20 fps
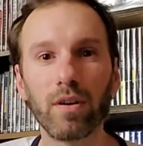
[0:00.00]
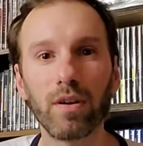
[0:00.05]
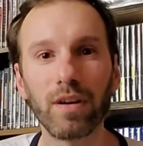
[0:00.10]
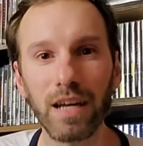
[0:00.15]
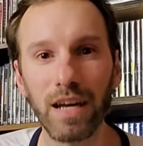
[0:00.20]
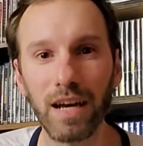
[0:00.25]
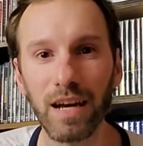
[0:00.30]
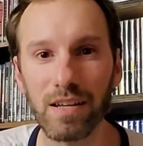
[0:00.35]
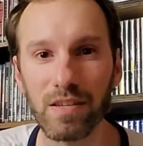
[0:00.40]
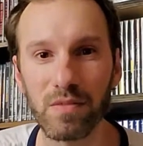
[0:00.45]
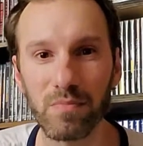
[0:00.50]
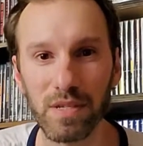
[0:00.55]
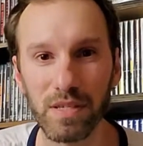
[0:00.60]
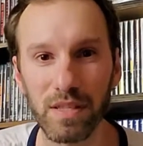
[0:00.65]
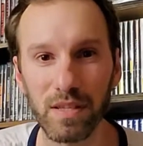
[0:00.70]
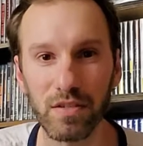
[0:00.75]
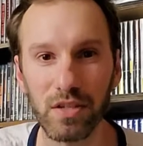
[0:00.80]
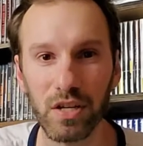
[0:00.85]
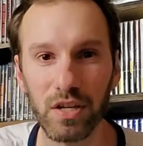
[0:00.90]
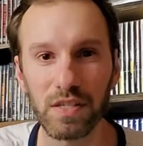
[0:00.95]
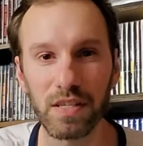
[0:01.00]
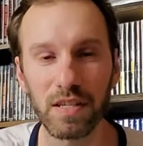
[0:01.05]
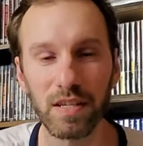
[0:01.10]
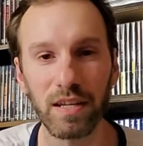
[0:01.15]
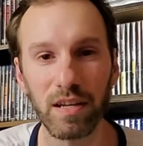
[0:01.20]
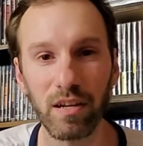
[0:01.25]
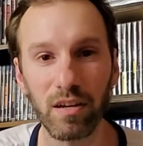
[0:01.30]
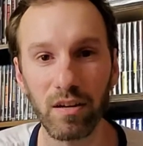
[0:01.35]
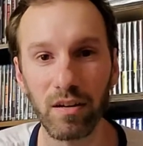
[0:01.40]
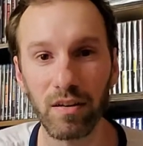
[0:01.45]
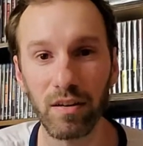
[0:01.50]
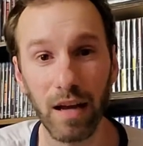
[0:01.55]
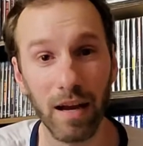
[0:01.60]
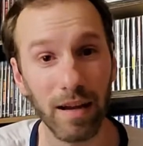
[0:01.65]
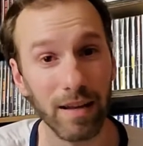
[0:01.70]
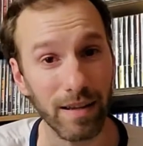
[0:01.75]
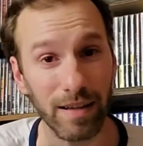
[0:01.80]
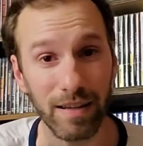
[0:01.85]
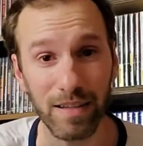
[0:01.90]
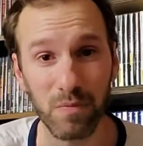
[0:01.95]
going, guys? Mistah JaySin here.
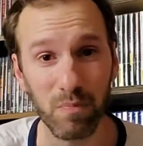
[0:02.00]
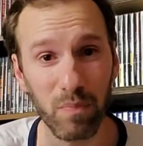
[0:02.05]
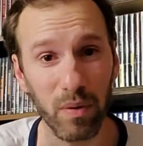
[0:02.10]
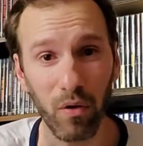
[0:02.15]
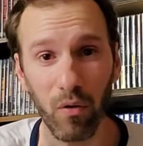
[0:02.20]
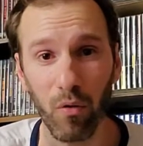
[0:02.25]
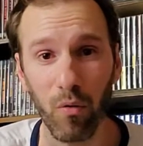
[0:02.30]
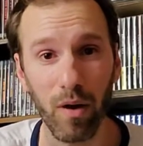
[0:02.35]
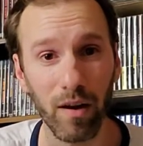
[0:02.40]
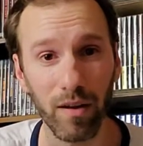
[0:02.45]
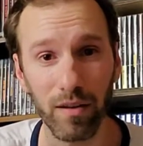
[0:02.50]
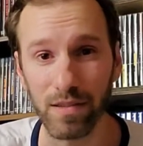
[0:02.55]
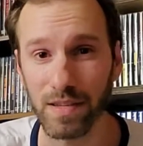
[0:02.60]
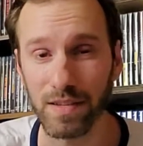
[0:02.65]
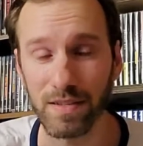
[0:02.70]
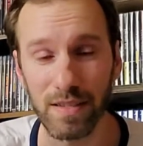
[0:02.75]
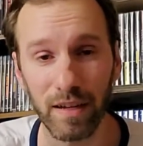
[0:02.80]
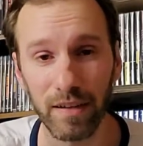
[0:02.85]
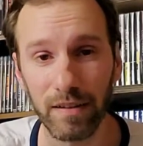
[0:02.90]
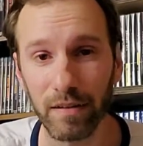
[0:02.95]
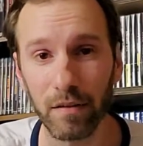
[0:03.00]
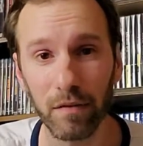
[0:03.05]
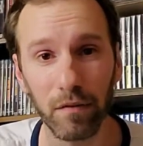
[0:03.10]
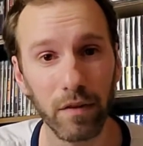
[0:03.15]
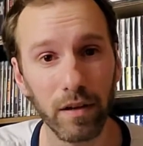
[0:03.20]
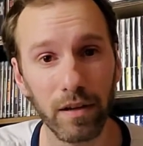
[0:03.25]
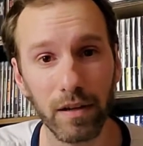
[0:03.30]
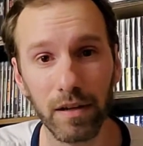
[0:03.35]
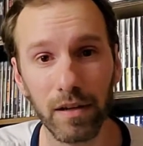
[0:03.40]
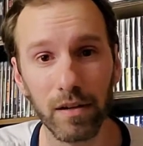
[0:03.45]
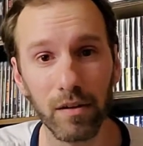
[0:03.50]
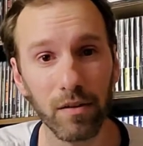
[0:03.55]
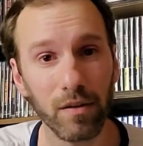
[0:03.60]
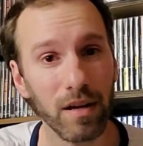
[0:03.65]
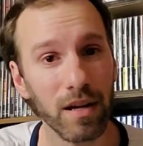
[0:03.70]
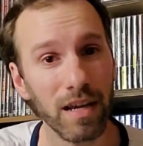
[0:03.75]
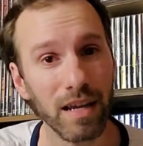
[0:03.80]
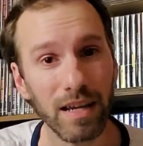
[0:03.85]
I, it's been a while since I did a video,